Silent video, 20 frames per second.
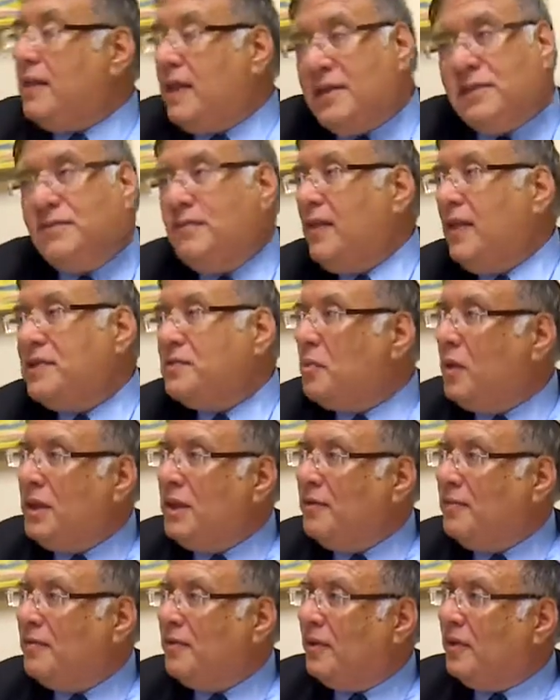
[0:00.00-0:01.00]
That's
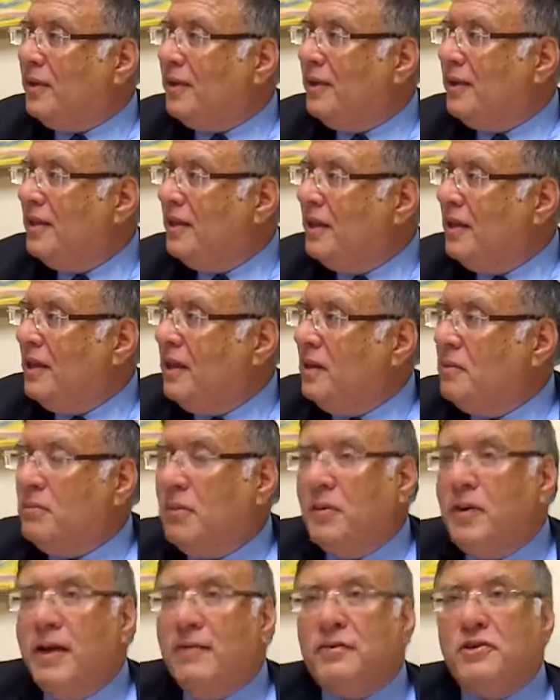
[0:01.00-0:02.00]
wonderful.
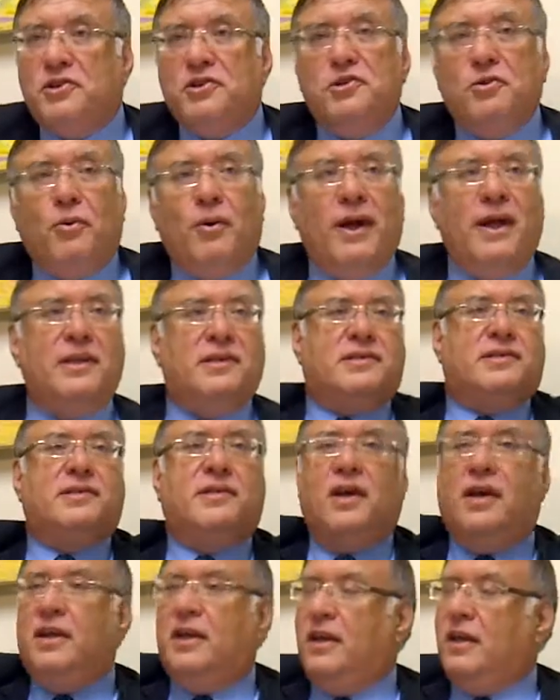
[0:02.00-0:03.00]
But we have a joint
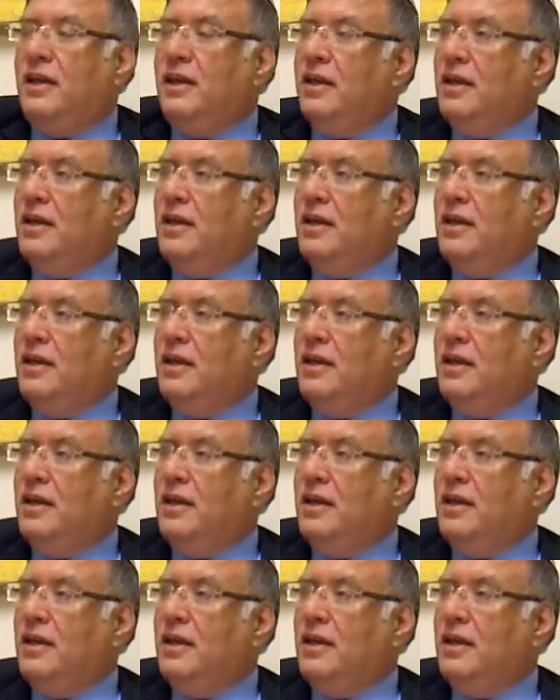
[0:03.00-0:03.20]
study.